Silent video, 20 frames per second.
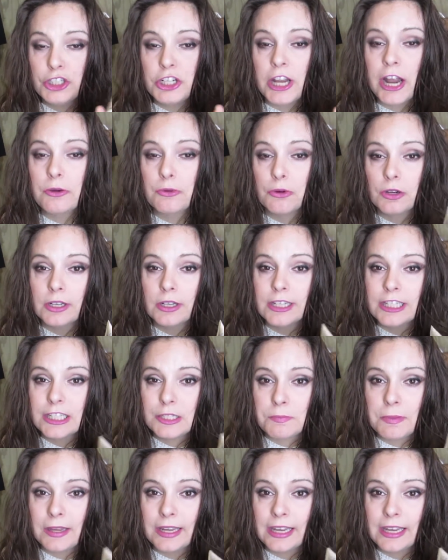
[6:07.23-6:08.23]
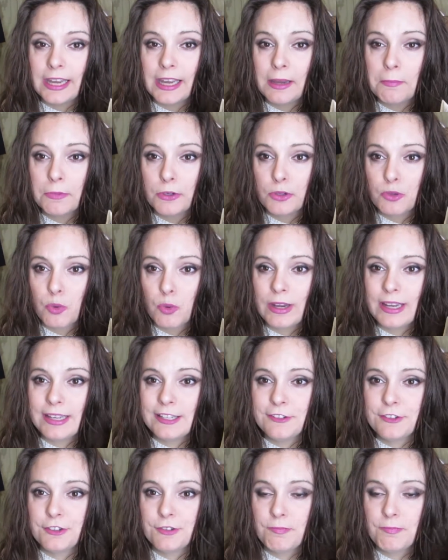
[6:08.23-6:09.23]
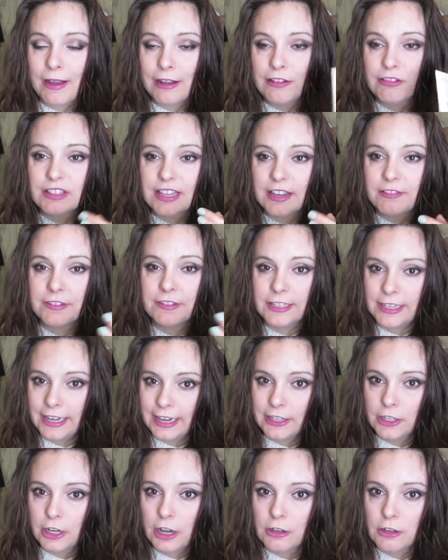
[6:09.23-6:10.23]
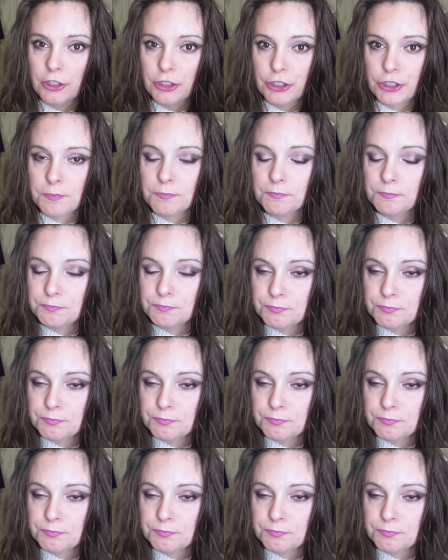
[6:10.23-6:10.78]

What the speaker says: generally speaking, between about $7 and $8.